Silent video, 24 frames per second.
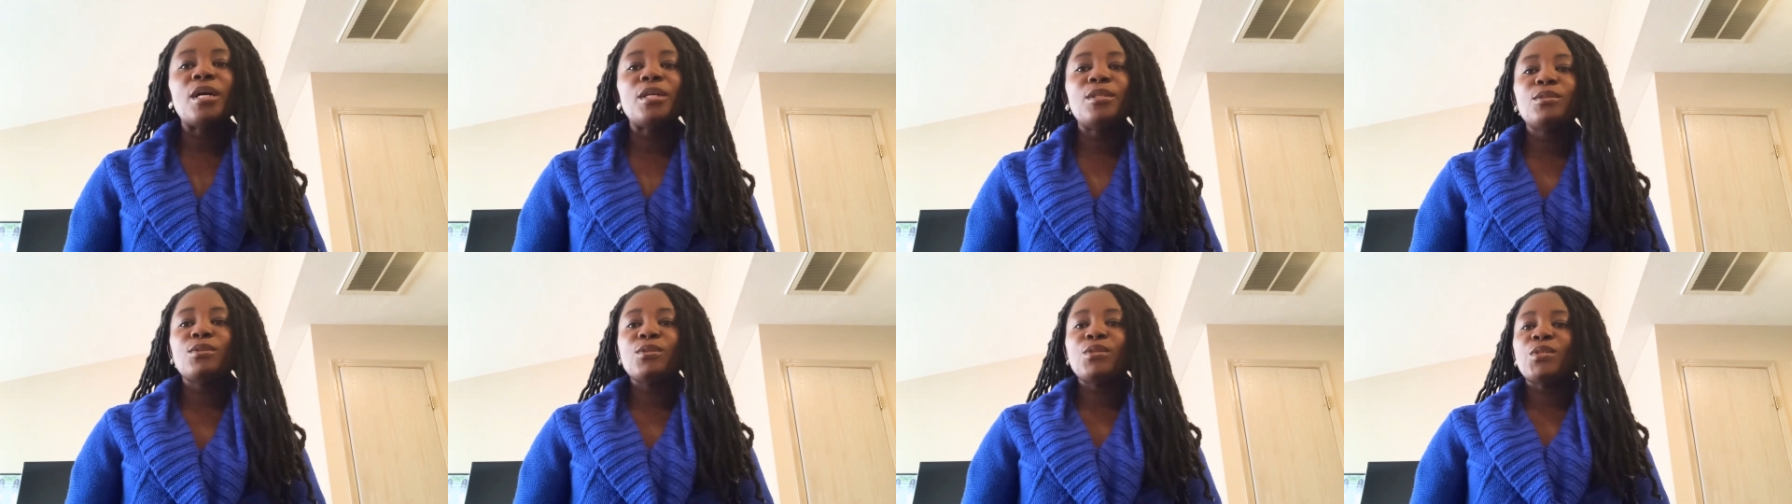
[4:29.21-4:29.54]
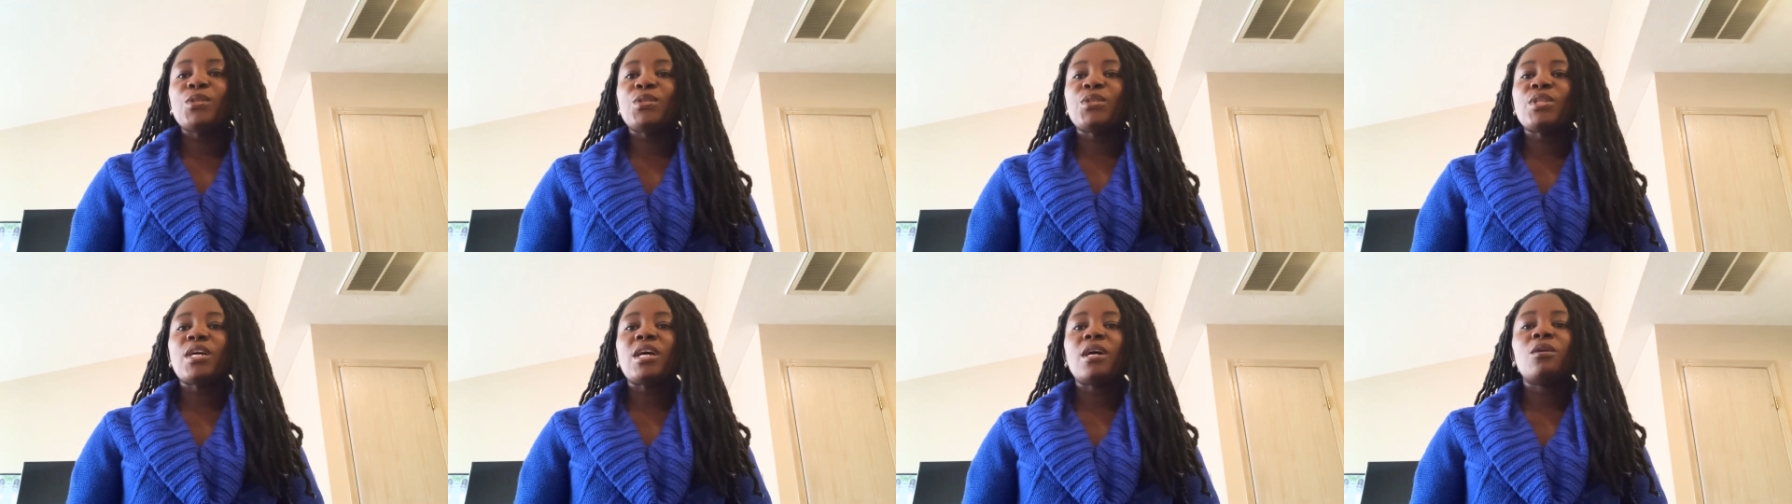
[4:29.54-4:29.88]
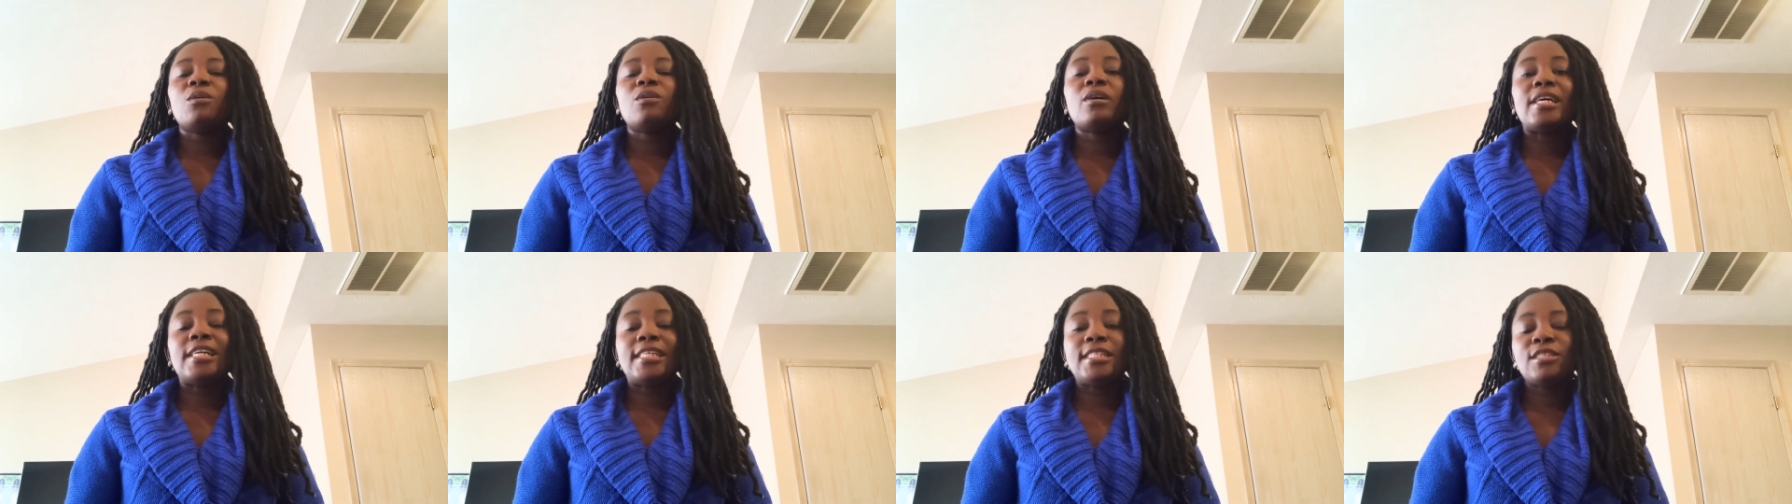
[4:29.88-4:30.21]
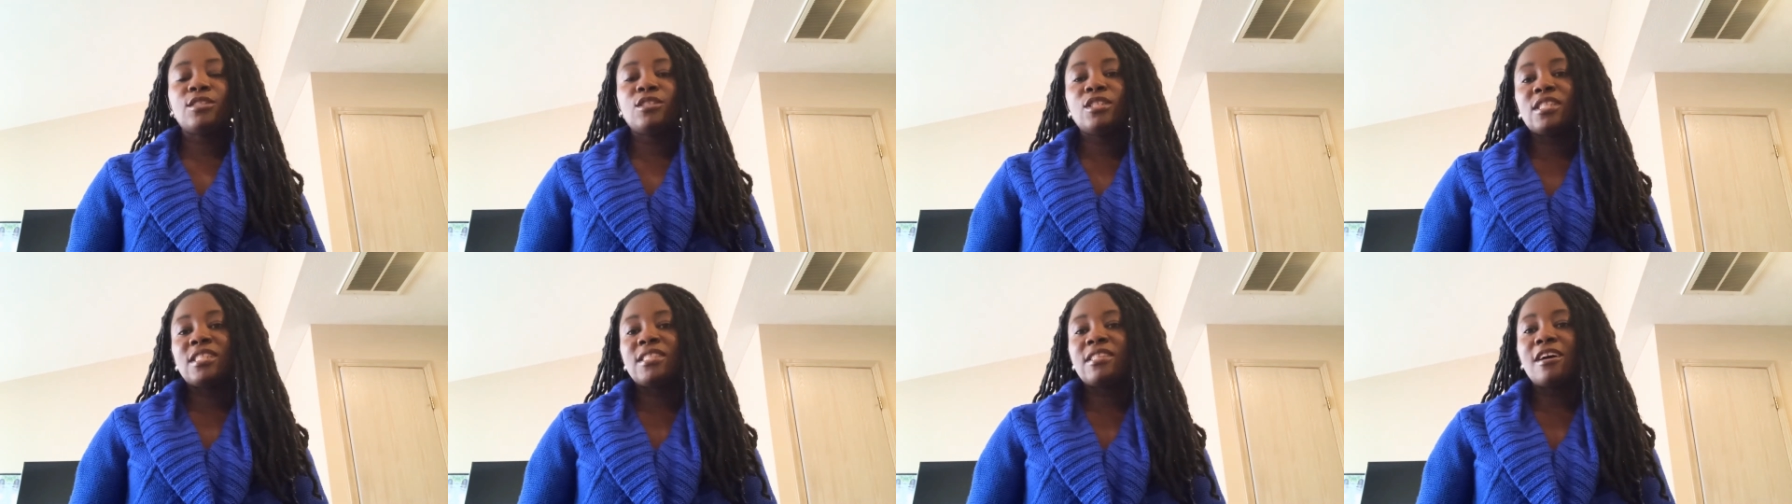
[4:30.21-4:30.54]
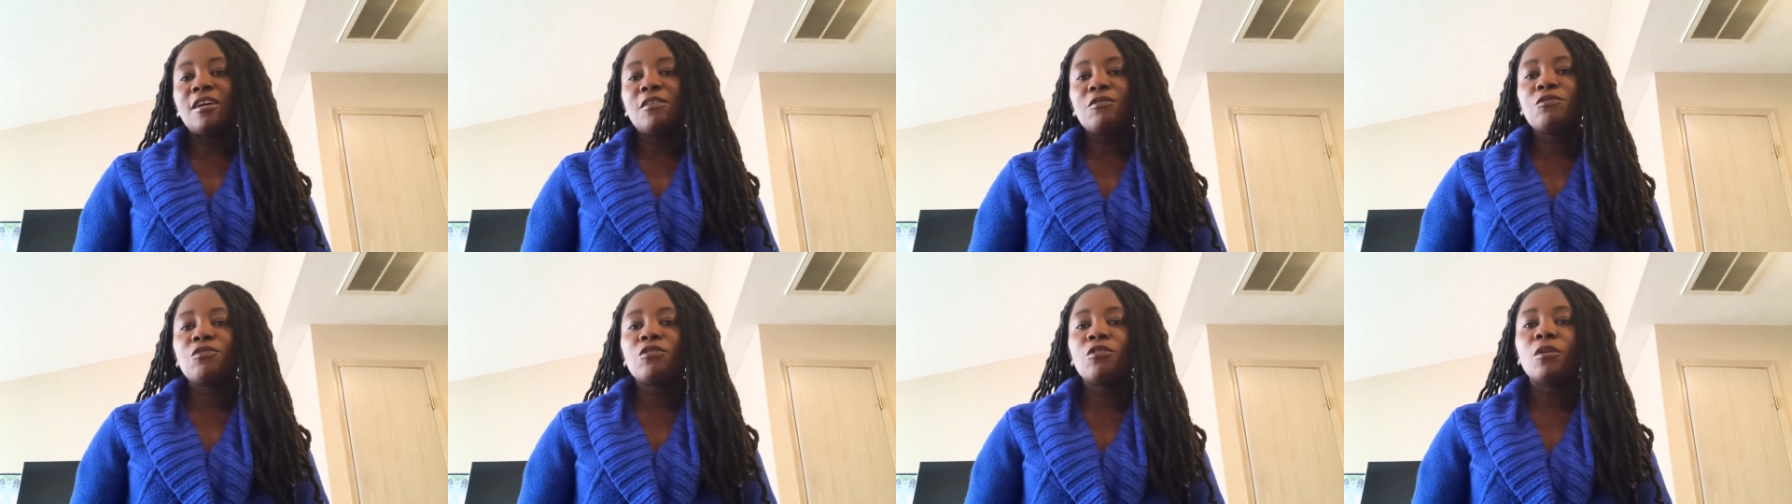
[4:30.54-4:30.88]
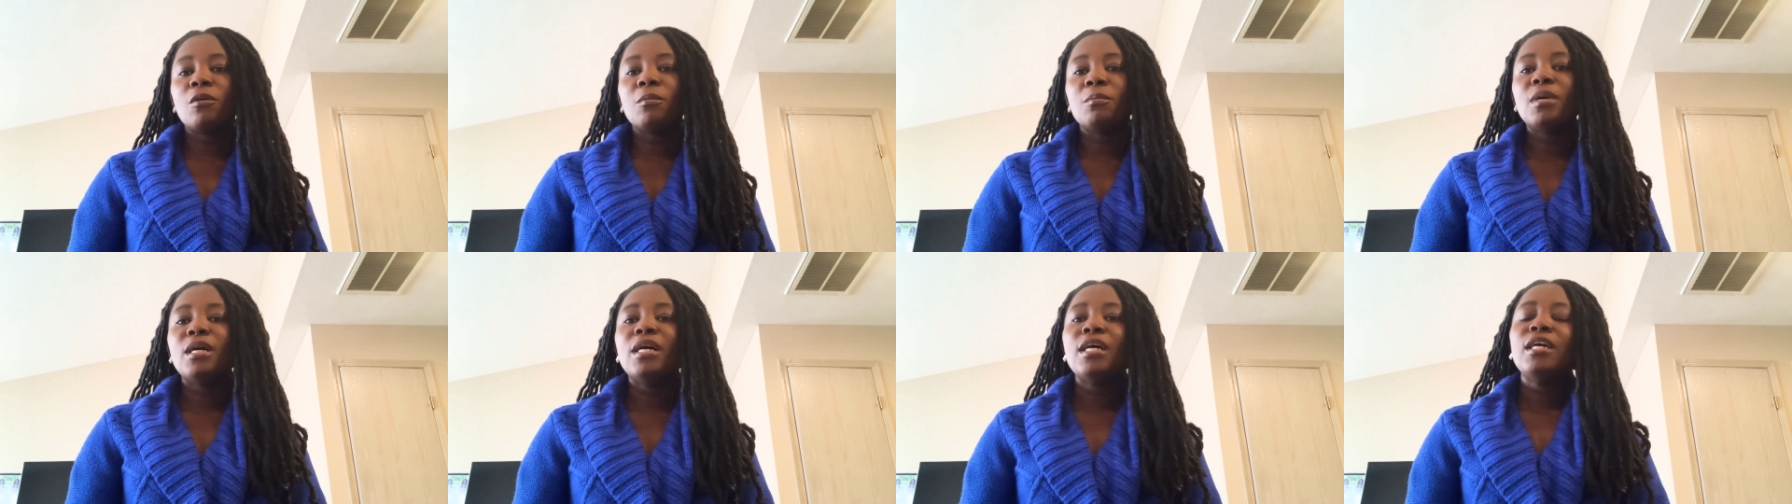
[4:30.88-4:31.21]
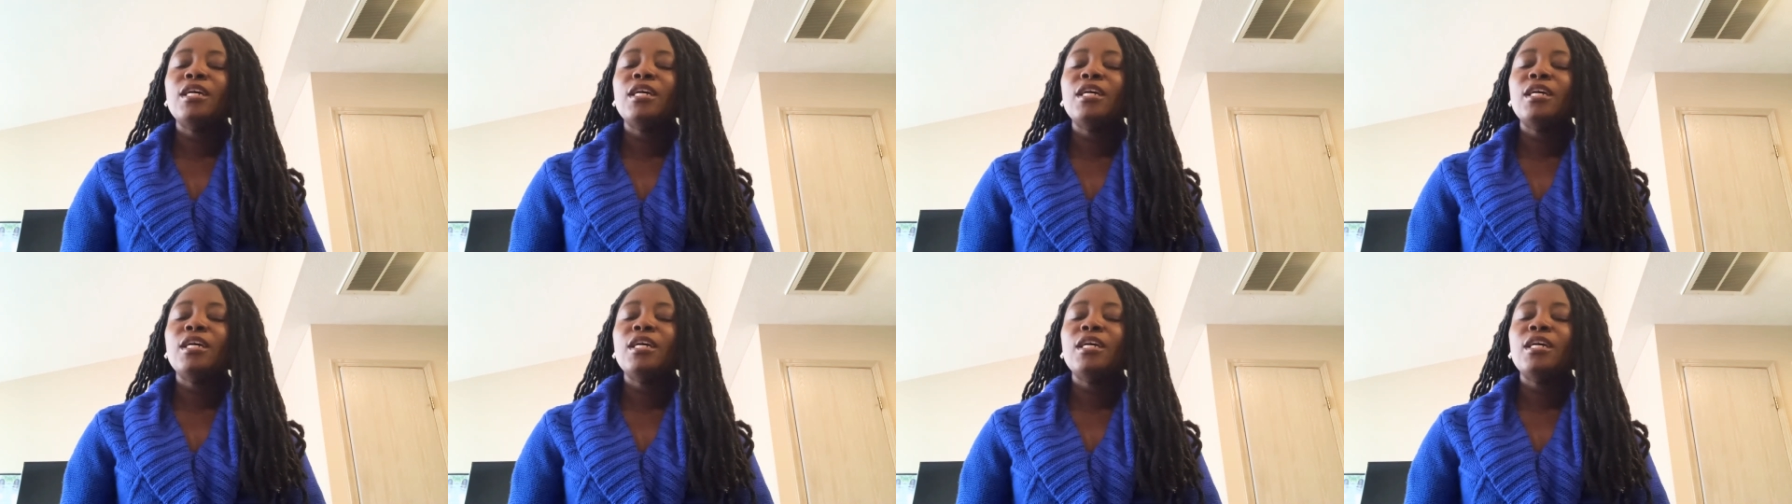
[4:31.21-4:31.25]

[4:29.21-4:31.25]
to start, or how to start from.